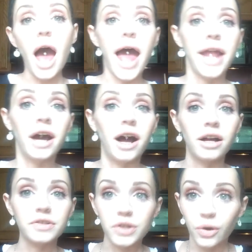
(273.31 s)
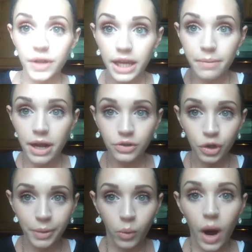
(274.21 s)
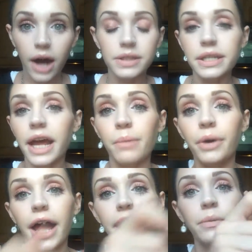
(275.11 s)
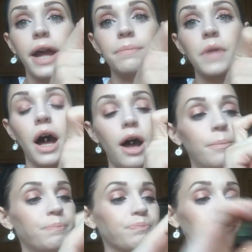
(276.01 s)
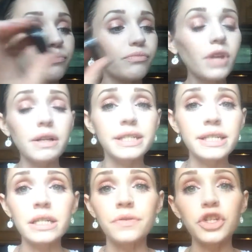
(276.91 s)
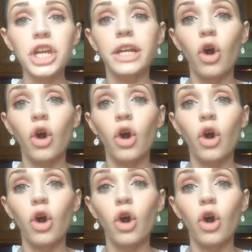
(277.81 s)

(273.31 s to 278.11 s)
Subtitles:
And so they came out a little bit wild today, but anyway, this is in the shade